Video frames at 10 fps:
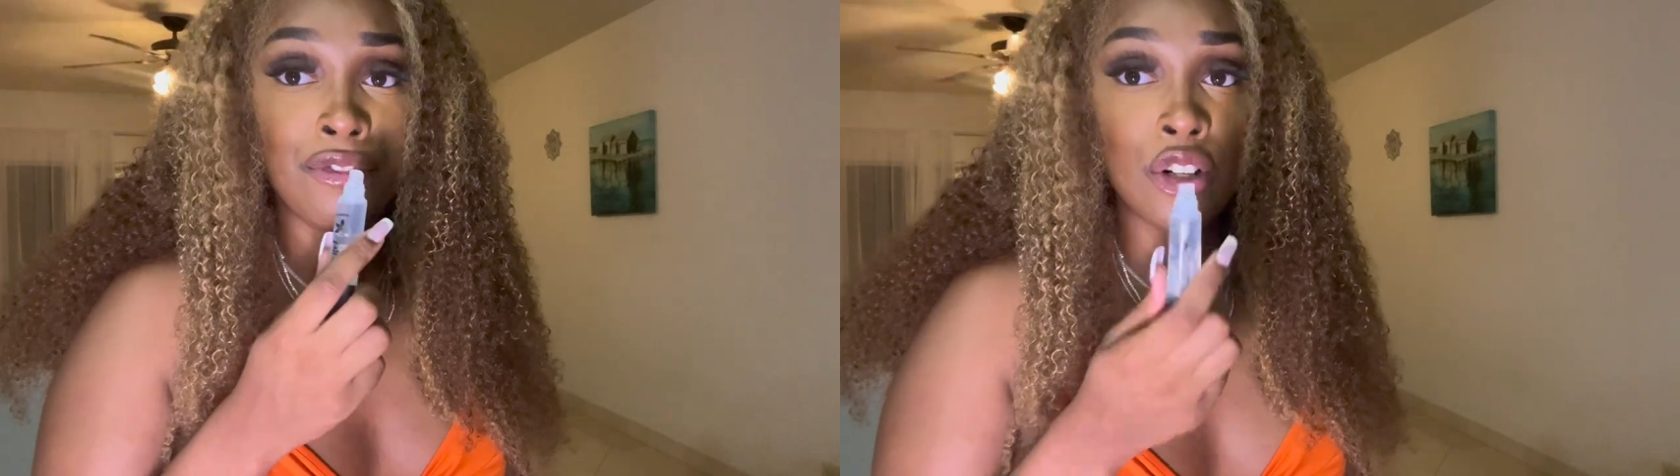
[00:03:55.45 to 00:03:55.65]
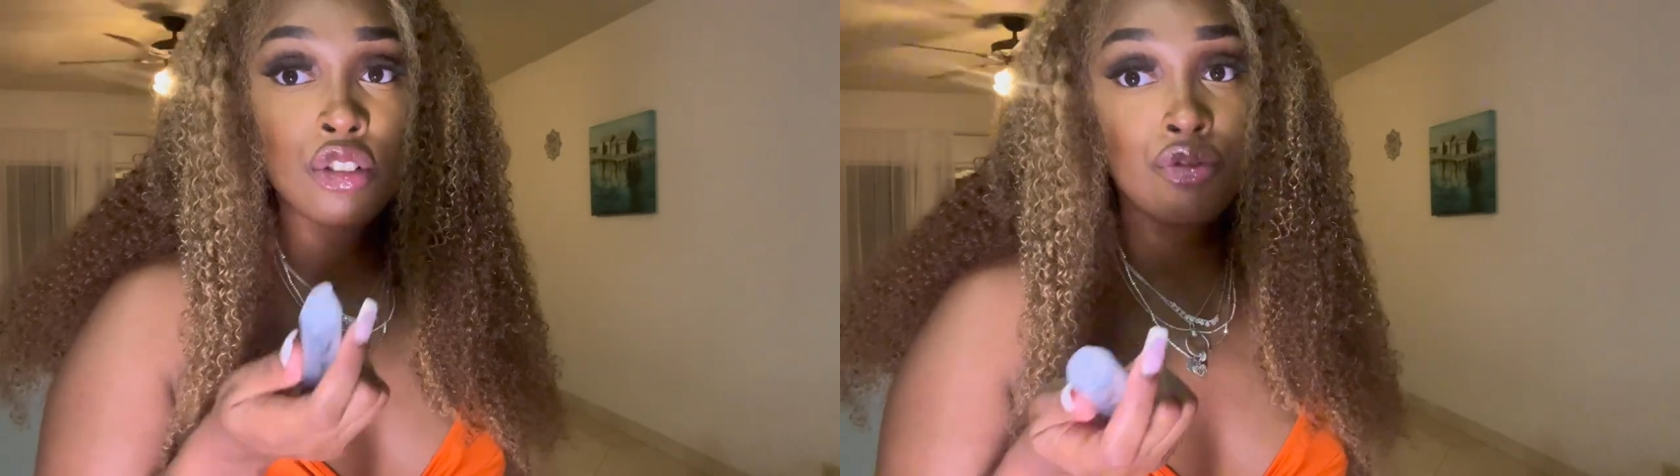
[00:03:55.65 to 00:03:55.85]

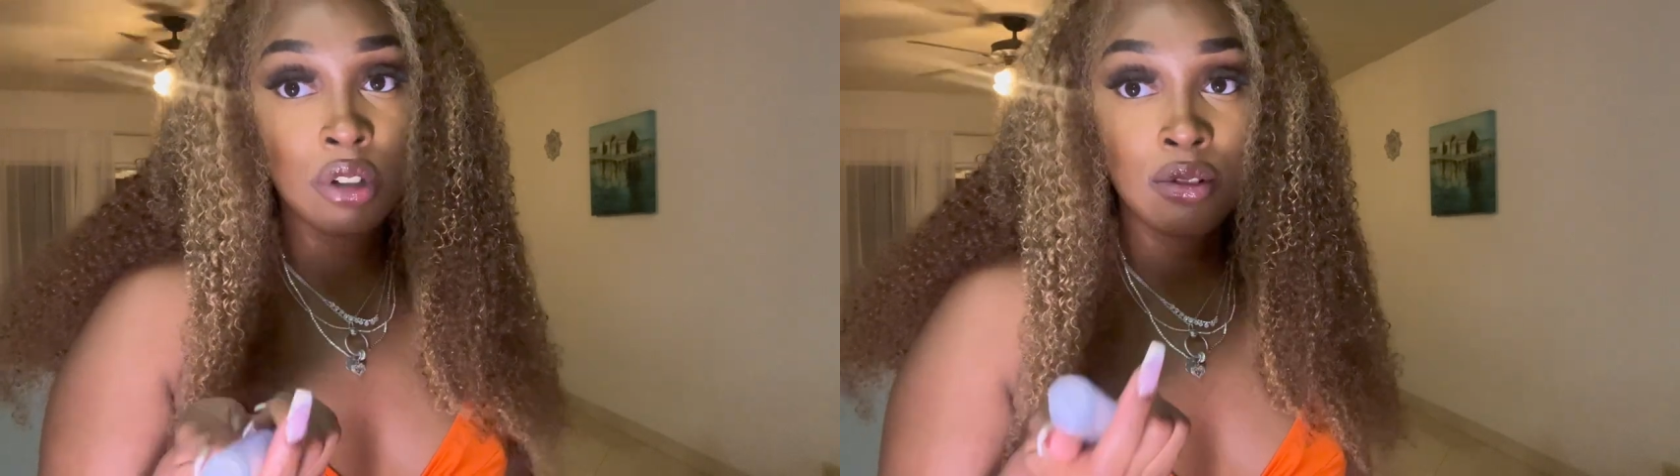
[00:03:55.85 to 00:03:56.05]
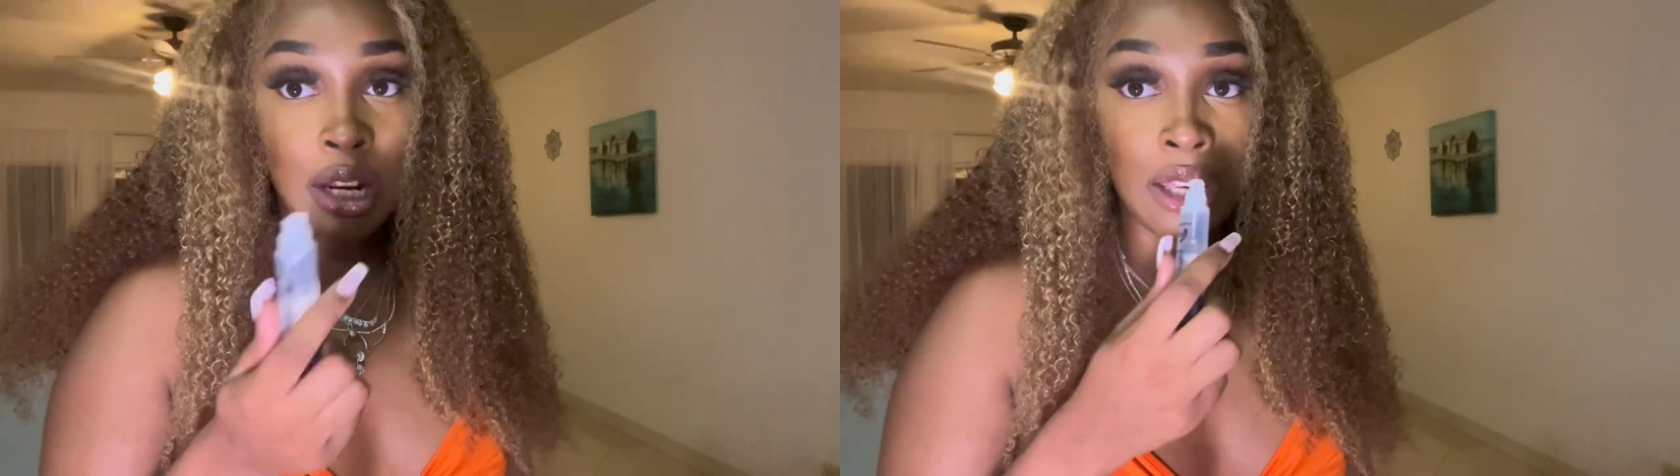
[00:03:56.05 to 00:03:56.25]
first
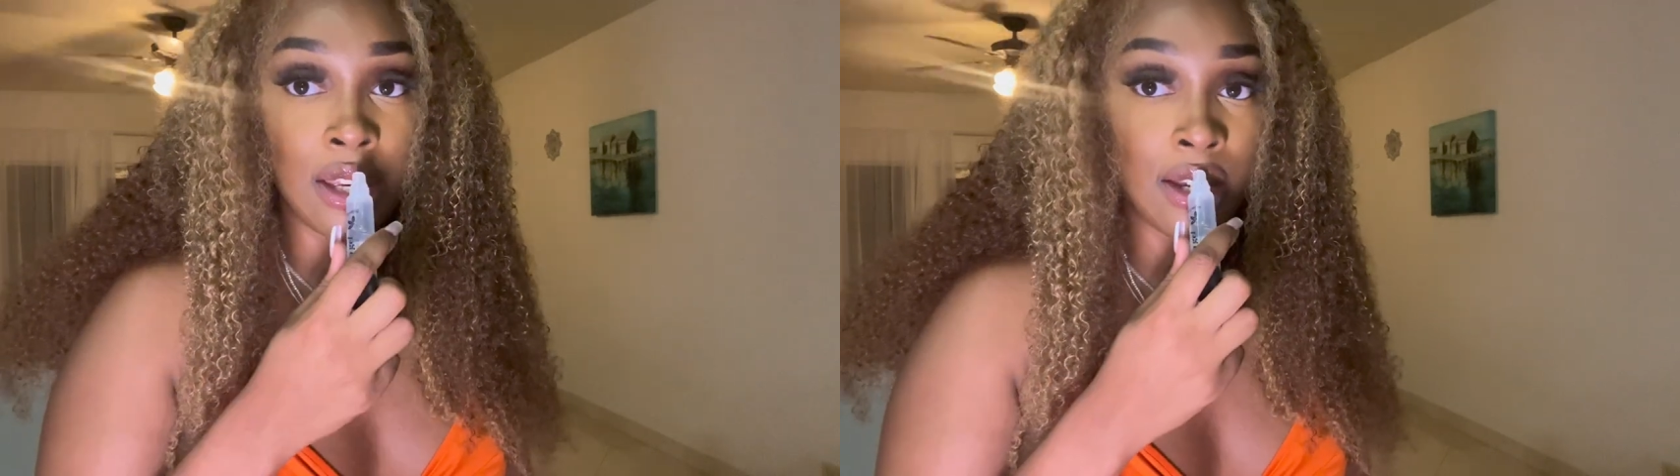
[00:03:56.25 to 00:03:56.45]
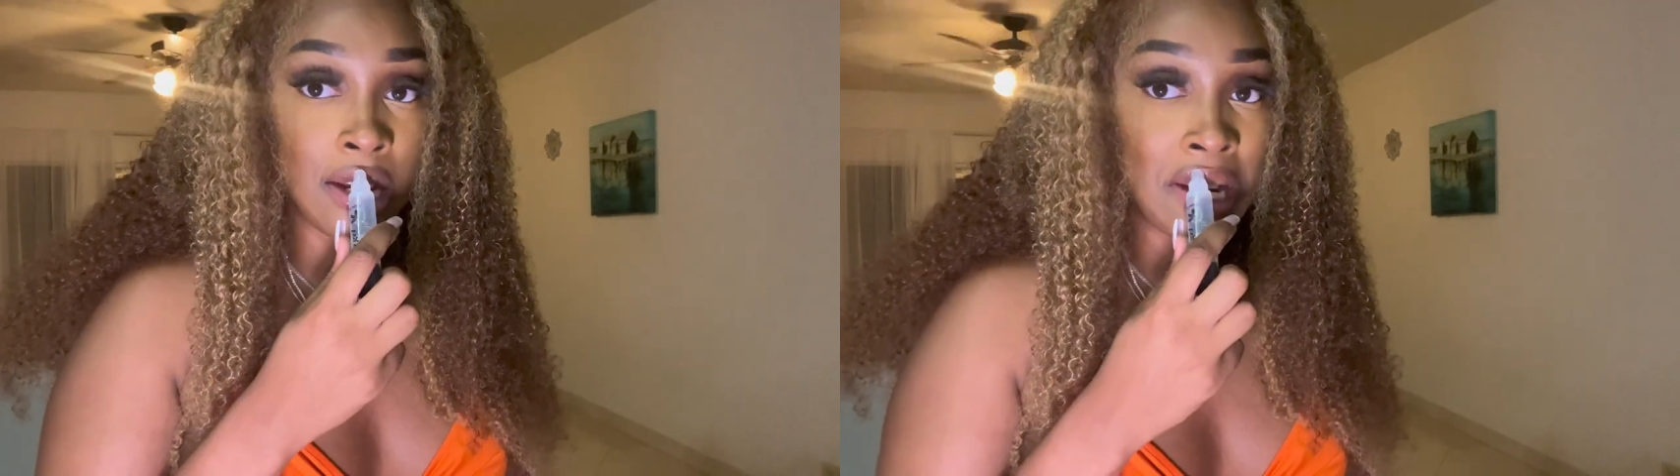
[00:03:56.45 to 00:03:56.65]
real night
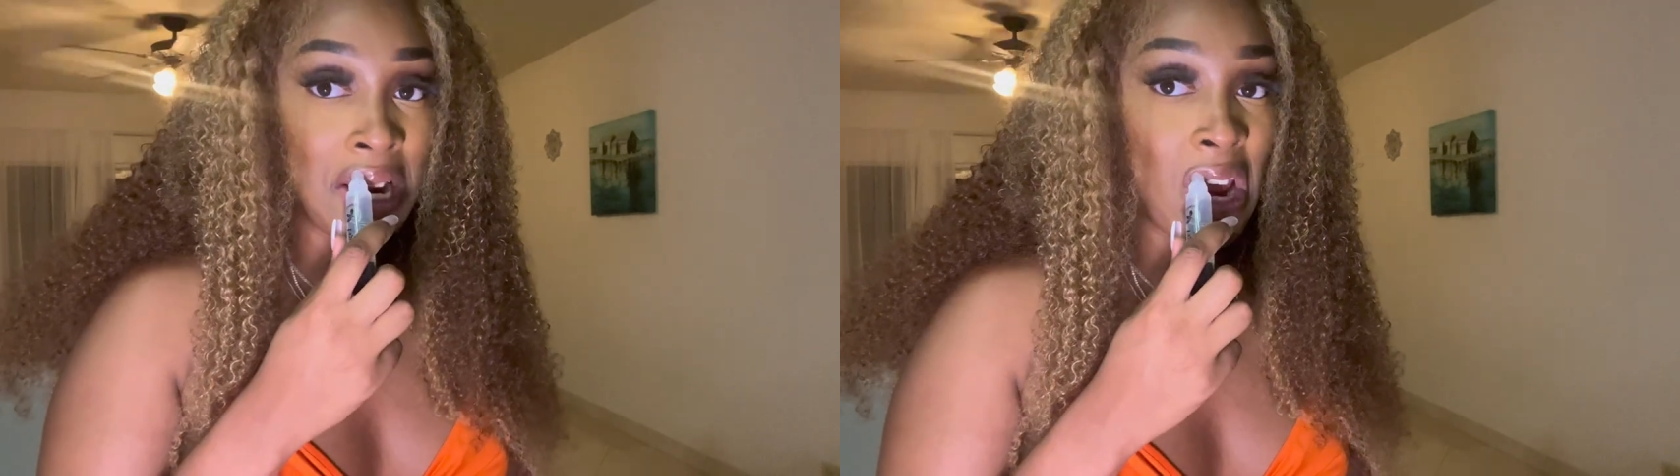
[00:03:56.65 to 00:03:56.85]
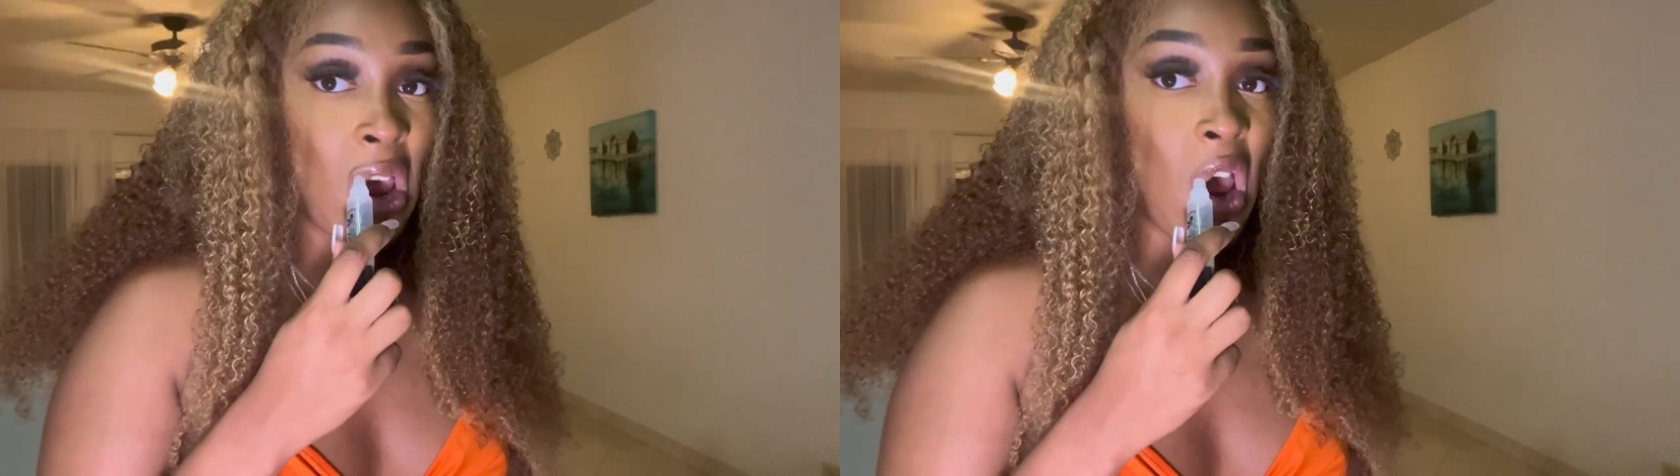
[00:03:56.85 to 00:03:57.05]
here.
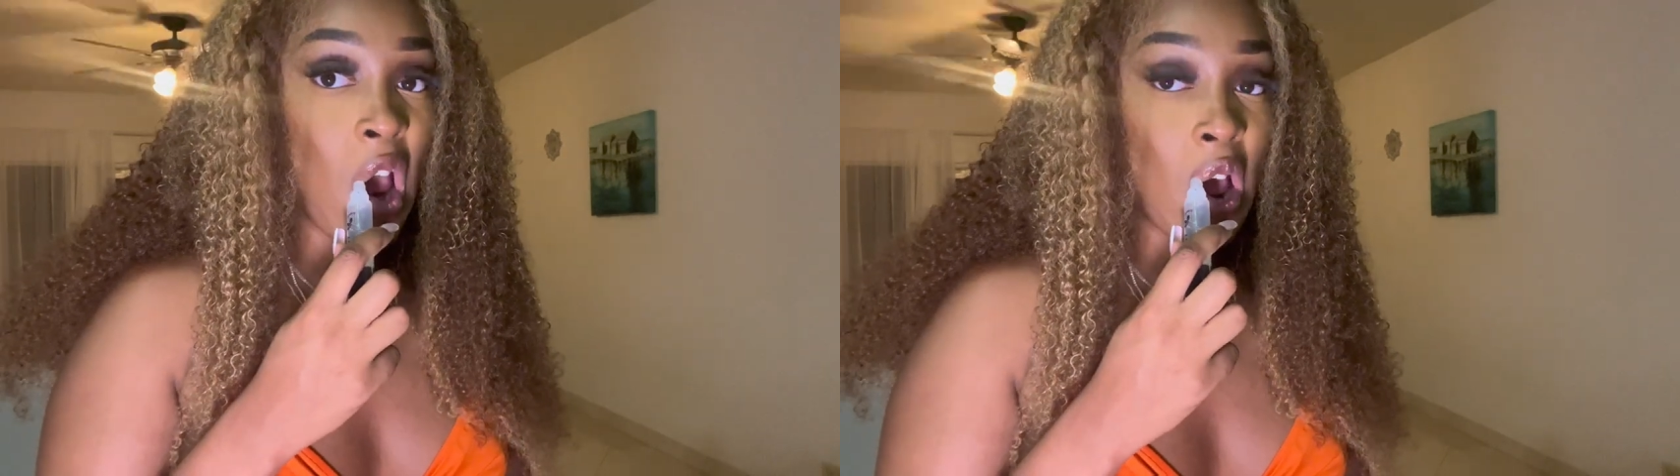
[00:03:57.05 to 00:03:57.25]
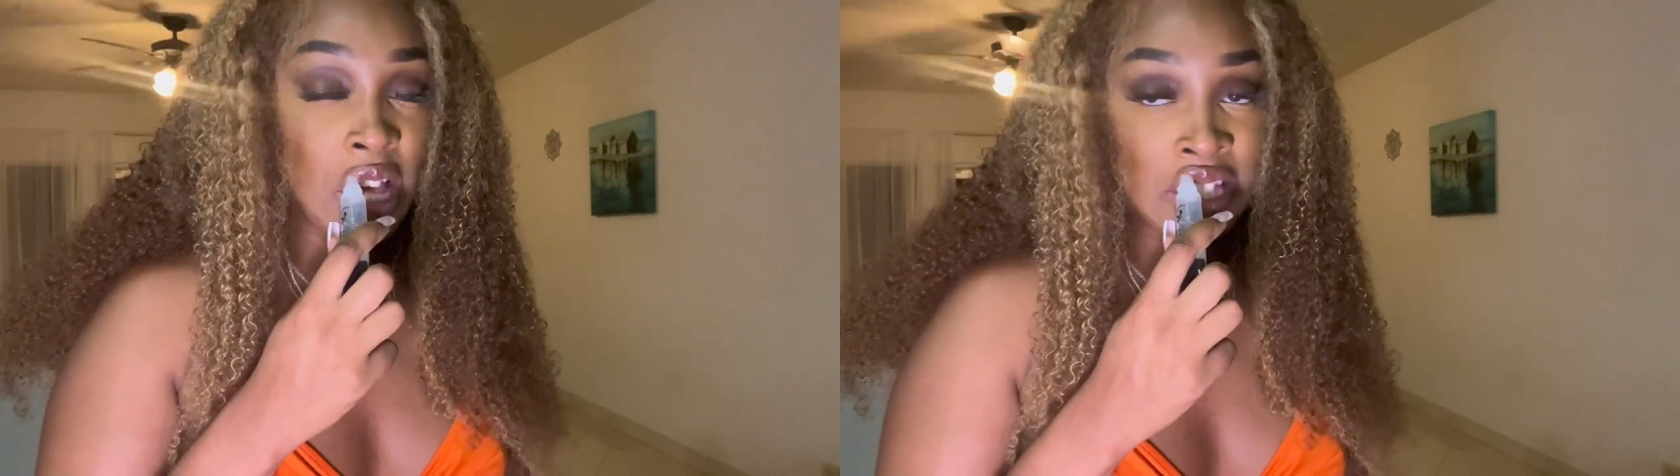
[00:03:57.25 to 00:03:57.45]

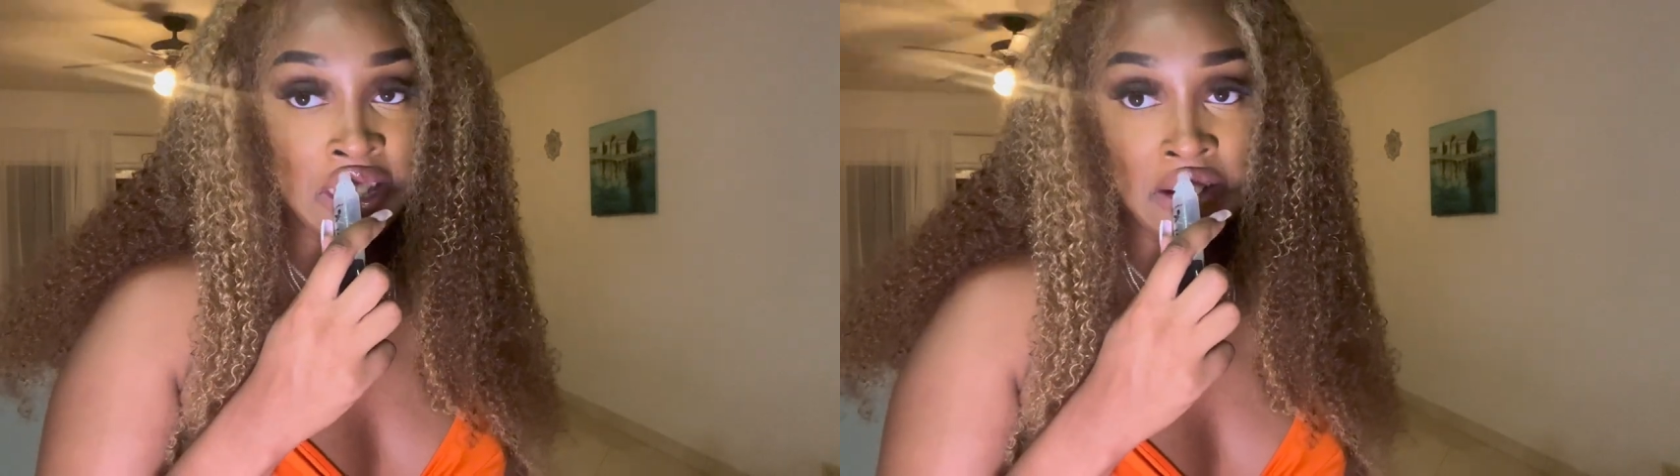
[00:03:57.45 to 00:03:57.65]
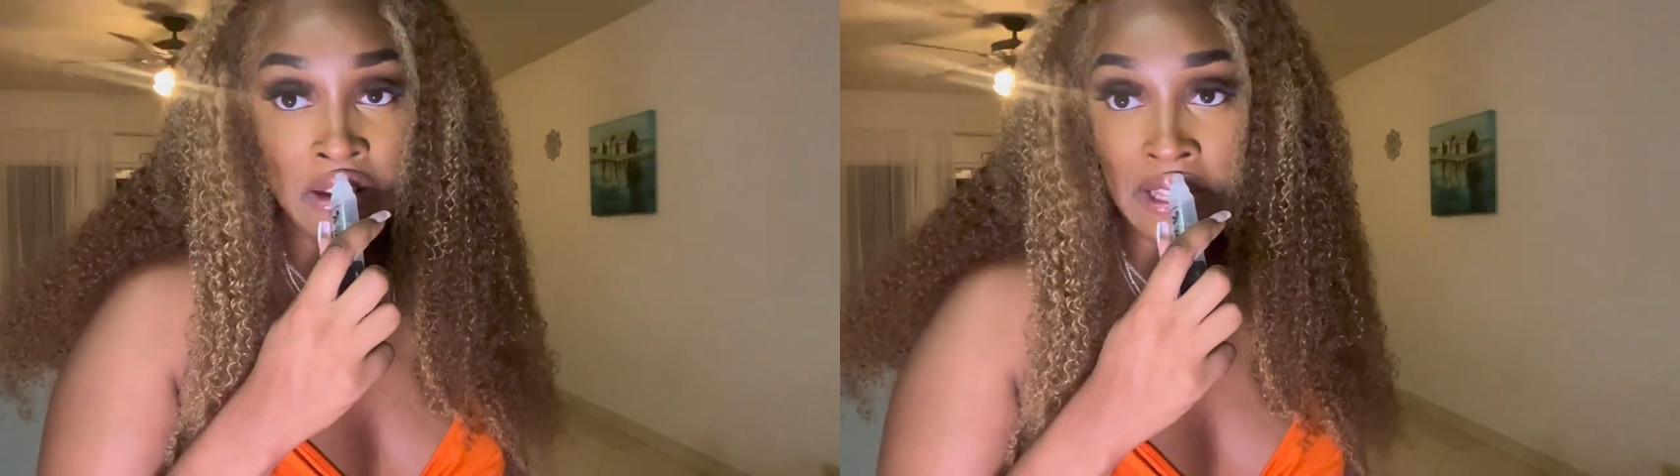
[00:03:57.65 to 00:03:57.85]

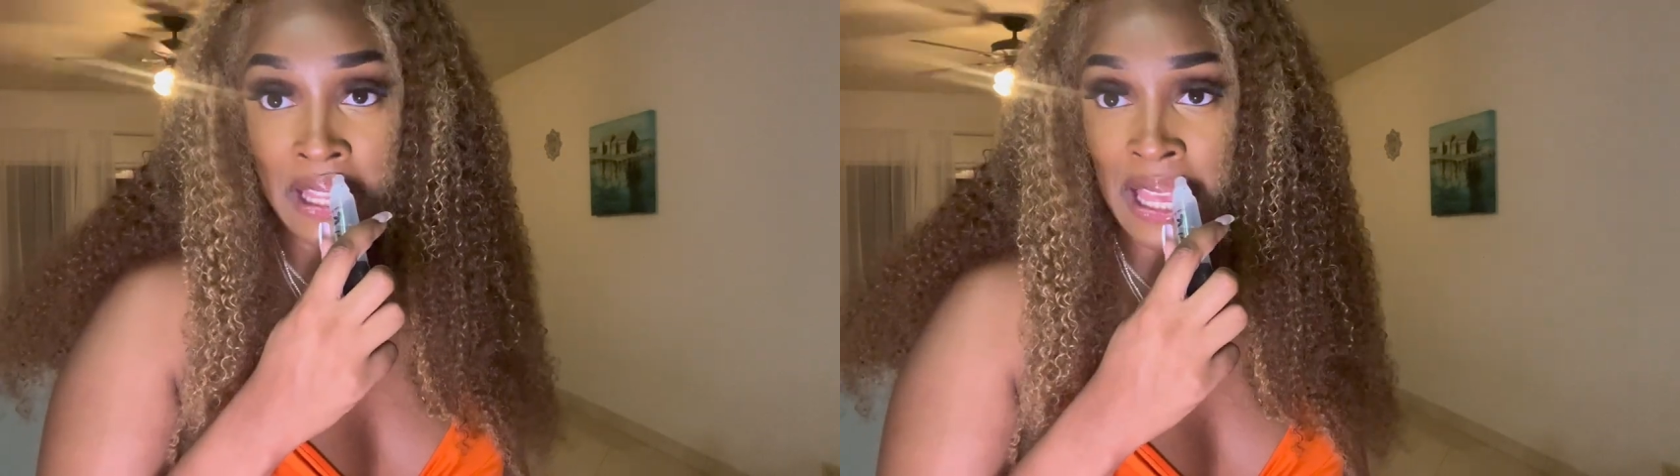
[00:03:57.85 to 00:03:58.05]
So